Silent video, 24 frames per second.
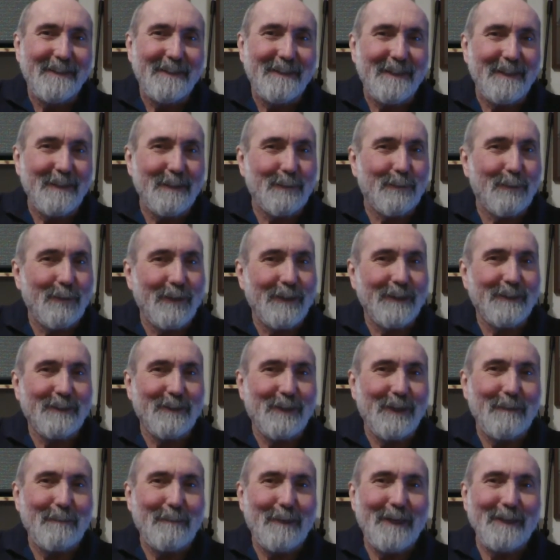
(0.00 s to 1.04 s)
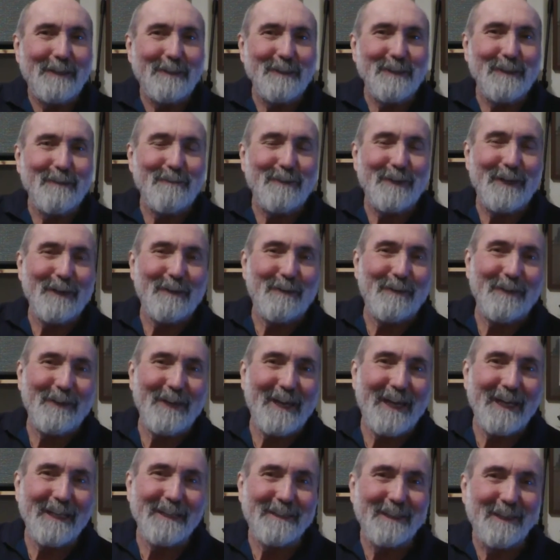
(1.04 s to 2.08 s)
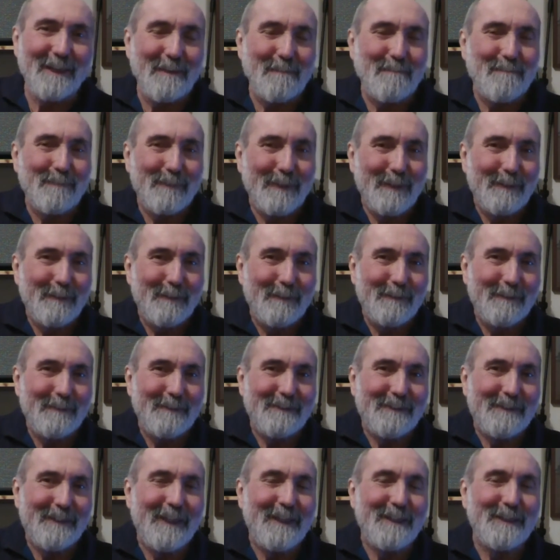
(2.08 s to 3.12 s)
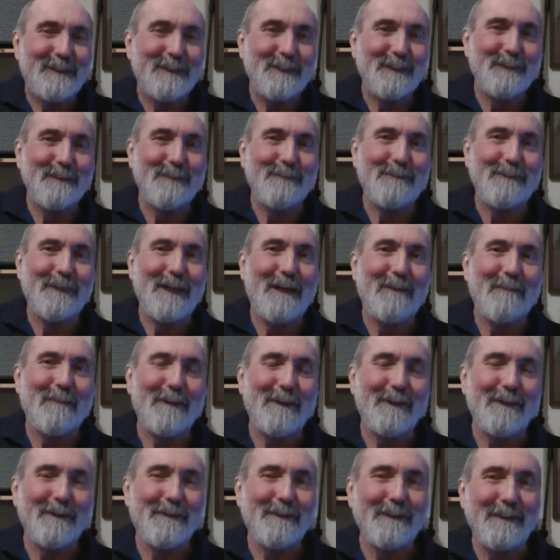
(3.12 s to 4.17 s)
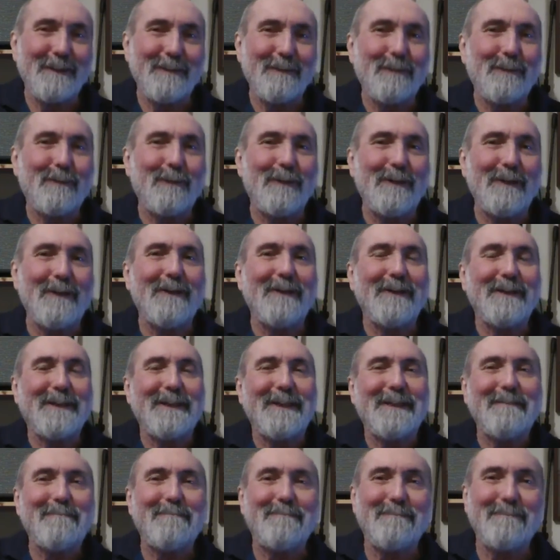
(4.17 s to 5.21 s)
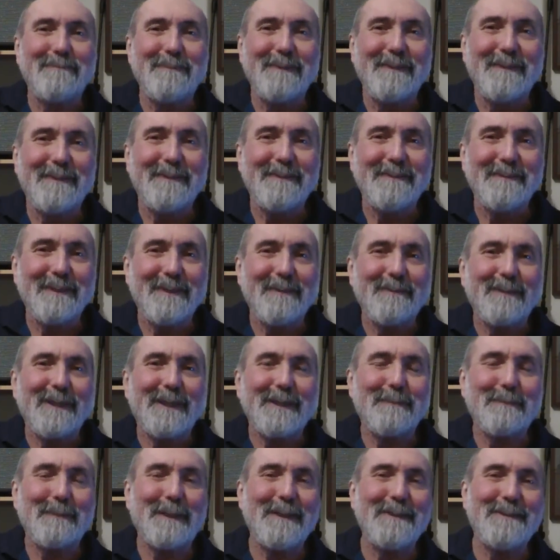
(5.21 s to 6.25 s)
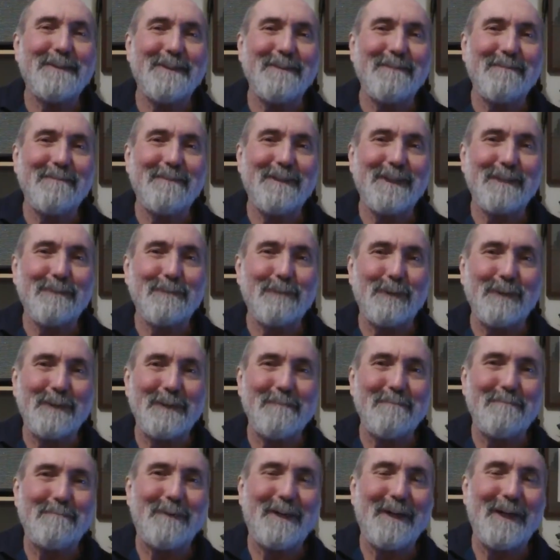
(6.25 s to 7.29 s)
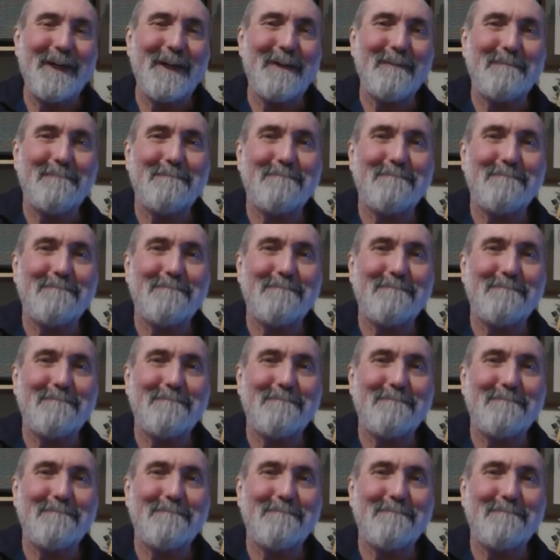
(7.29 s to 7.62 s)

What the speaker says: I'm quite excited about doing a video on that. So stay tuned for that one. I think you'll quite like it. So catch up again soon. Thanks for watching. Bye now.